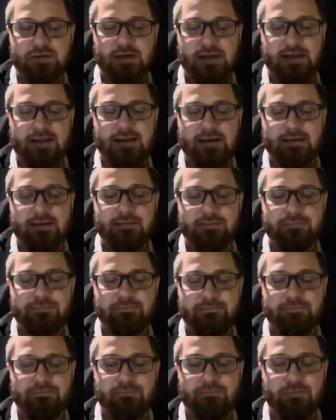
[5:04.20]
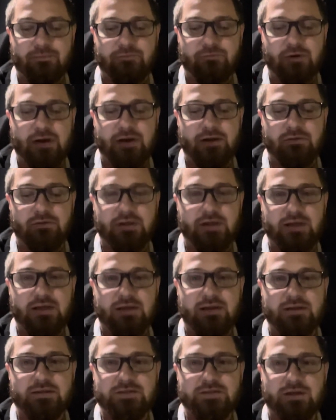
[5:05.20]
and frankly,
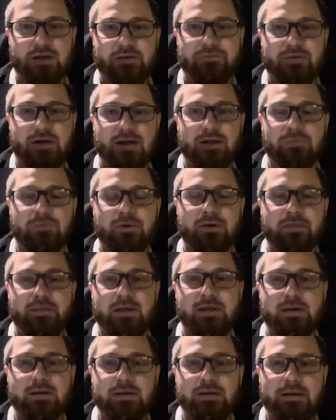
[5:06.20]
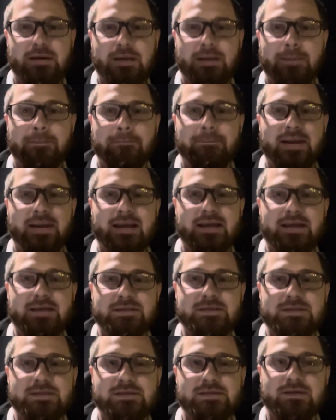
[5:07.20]
until I find one that
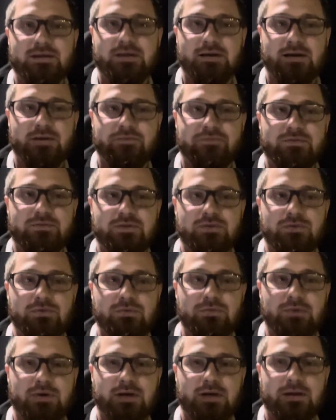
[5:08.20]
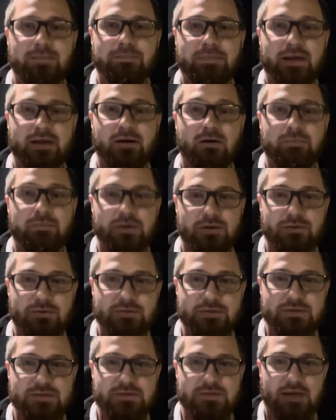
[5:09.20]
pays enough to uh, pay our
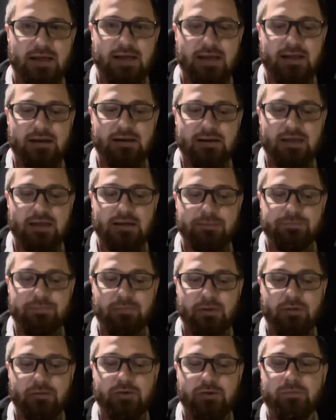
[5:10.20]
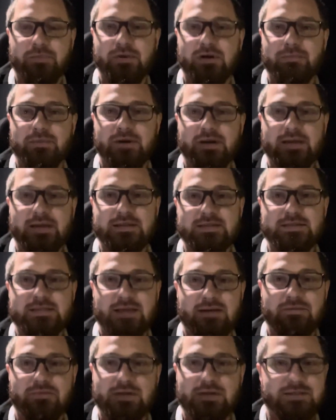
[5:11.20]
bills and keep a little bit of money in
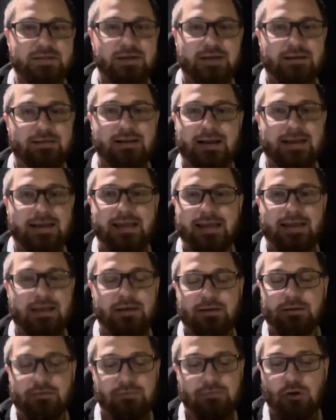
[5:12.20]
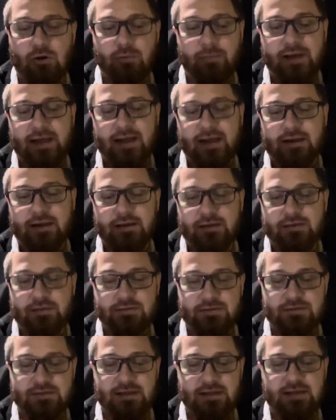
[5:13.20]
savings, I, I can't go back
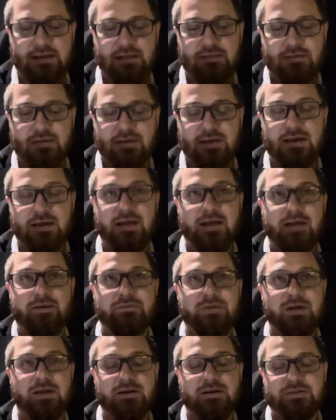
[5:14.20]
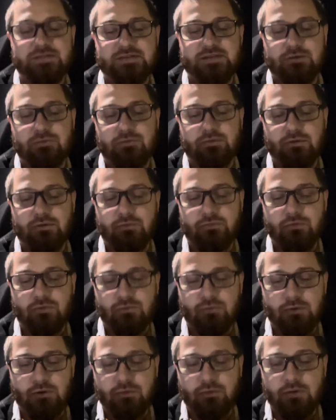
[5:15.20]
to anything. I, I've got to stick with over
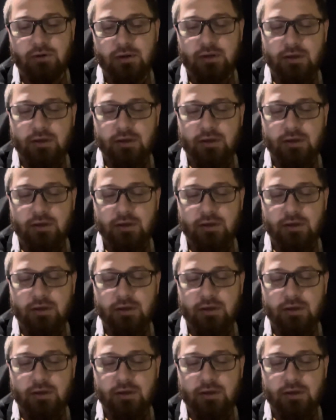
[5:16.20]
the road.